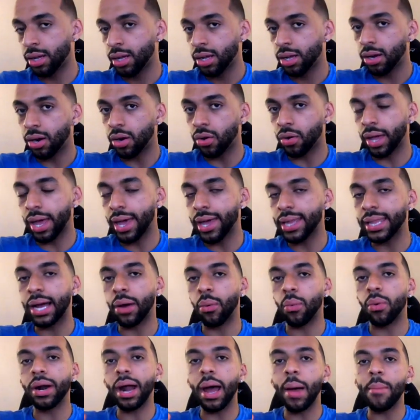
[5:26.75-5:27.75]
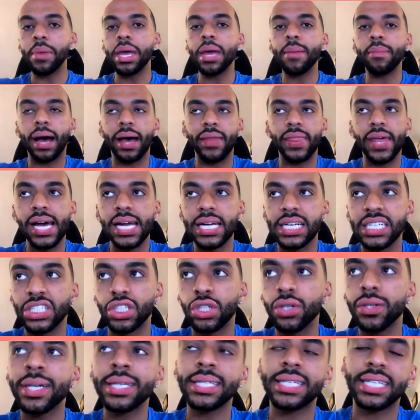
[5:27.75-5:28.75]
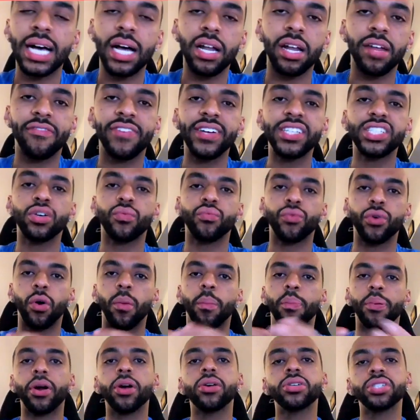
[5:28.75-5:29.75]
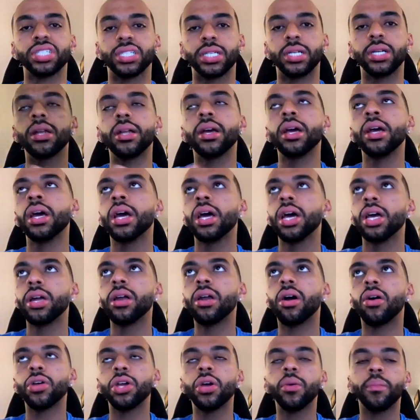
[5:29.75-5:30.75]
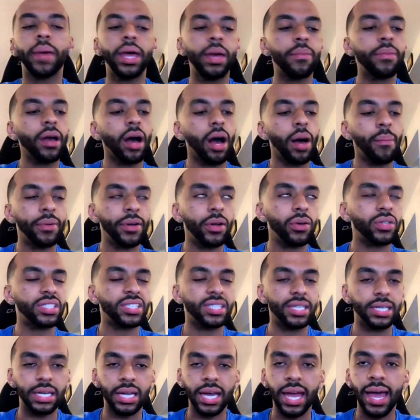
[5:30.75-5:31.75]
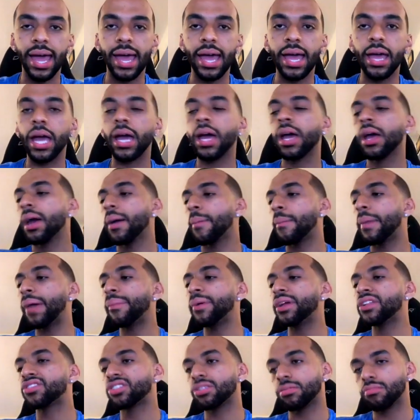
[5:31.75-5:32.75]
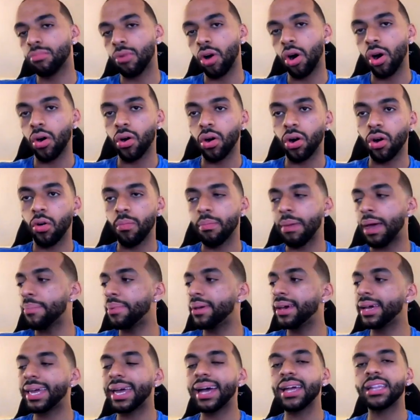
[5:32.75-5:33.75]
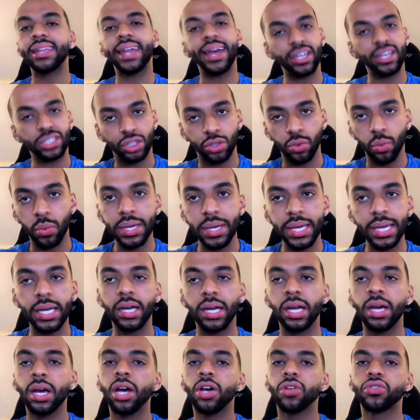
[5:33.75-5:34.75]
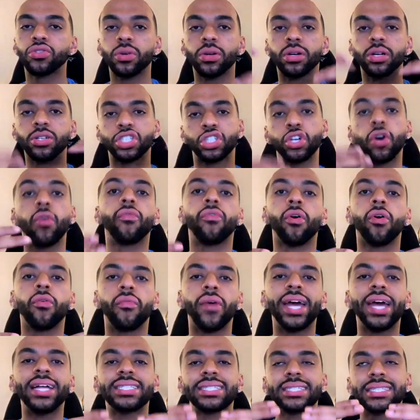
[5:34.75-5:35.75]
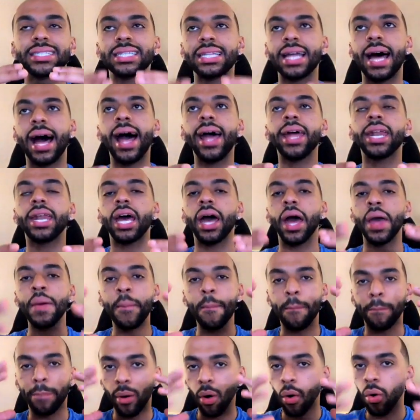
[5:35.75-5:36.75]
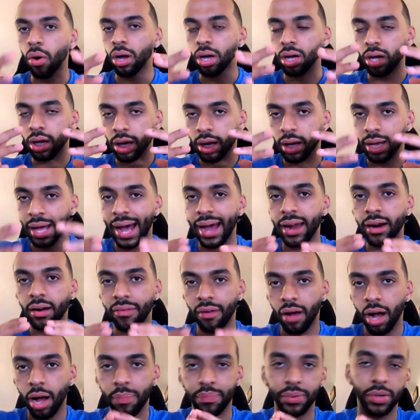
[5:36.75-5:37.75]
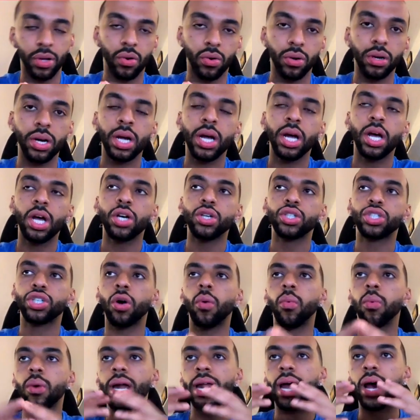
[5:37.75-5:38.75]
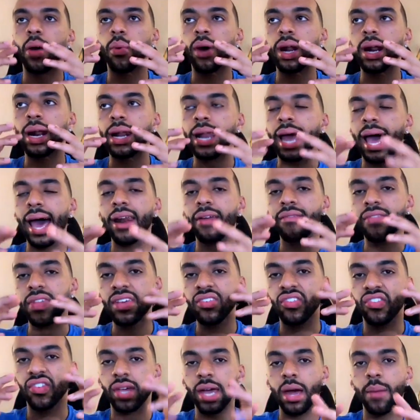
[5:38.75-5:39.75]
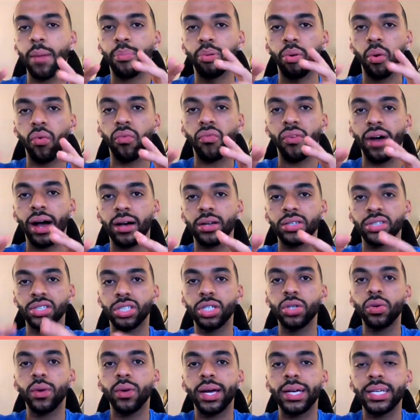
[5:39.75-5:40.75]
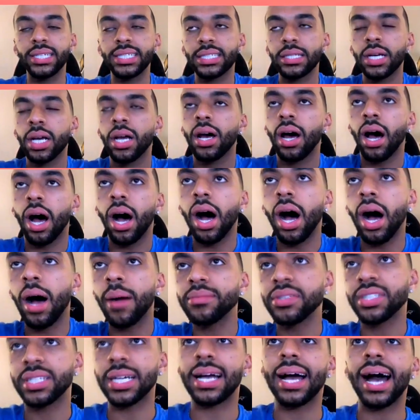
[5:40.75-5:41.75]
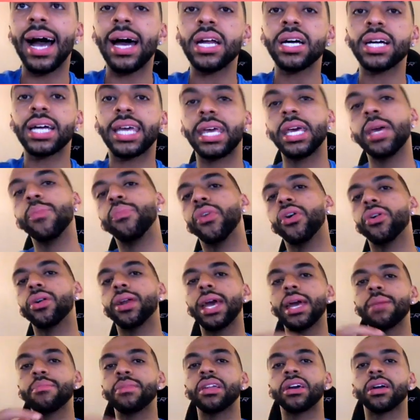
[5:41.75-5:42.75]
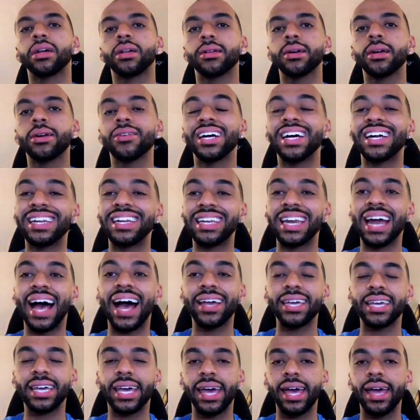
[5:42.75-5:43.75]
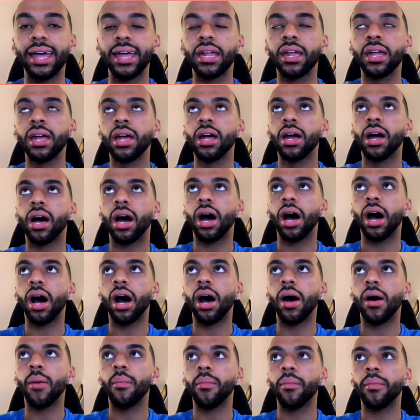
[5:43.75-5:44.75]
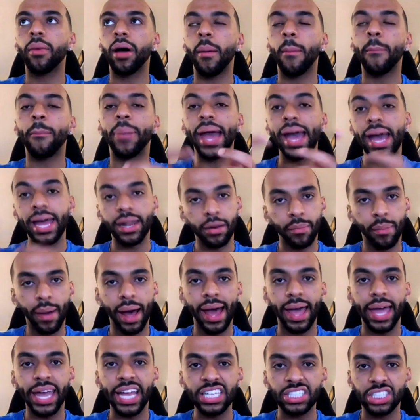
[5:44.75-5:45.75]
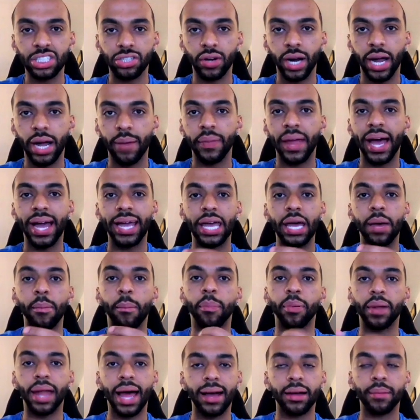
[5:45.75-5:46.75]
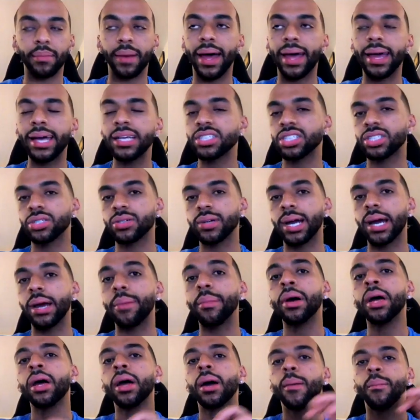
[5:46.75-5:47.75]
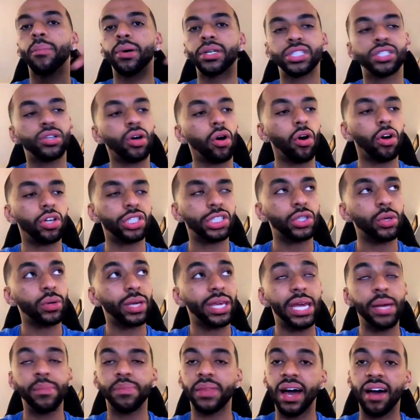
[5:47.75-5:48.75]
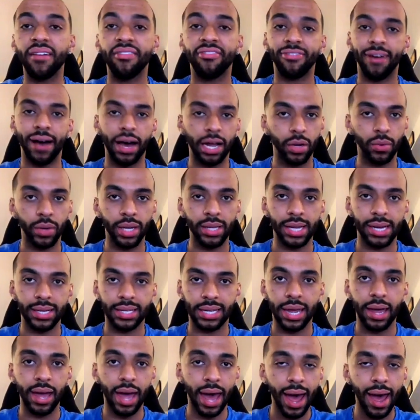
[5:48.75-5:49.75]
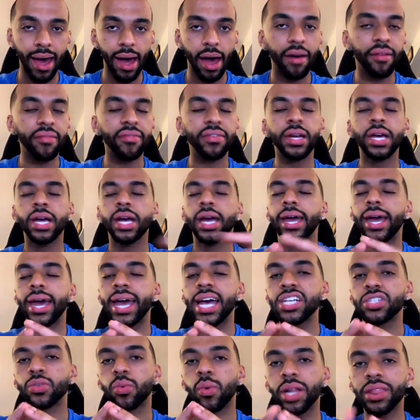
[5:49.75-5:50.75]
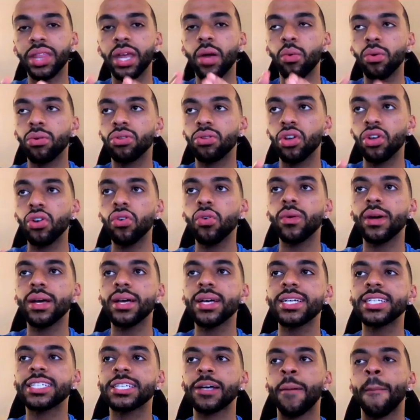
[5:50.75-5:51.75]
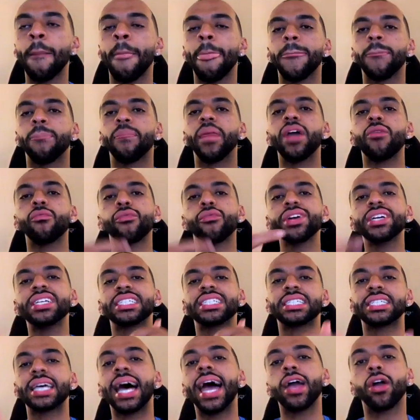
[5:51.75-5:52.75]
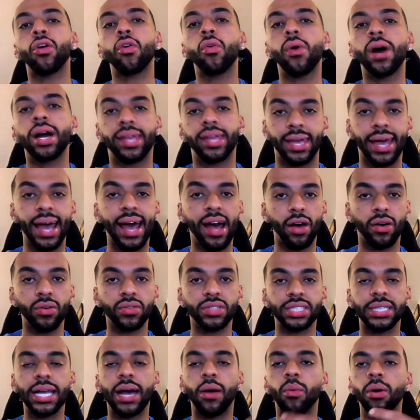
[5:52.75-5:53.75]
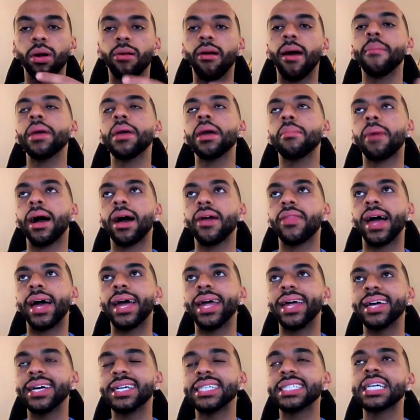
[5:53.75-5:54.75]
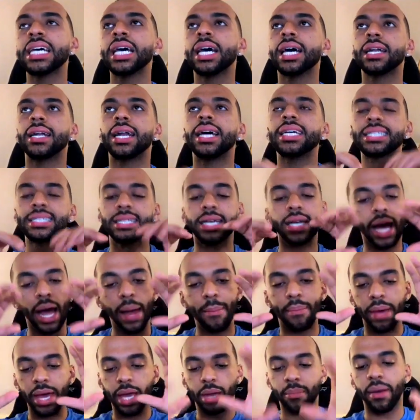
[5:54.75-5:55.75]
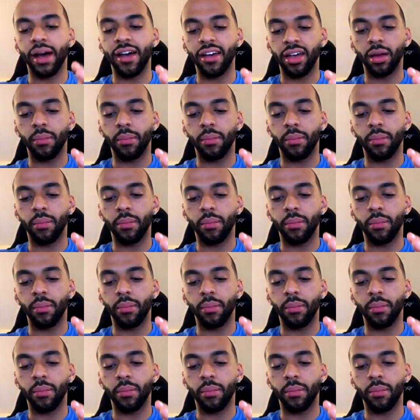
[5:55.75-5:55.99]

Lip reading: Okay, now what I mean by that is you can tell if it's a real person, you know, you maybe upload today, maybe tomorrow, maybe again next week, so on and so forth. It's not a bulk kind of upload. So what a lot of these scam profiles do is to kind of keep their name in the clear and not get banned by Instagram, not get blocked by Instagram, but to also keep that following that they have, is what they will do is they recycle accounts. Now, what do I mean by that is, let's say I make my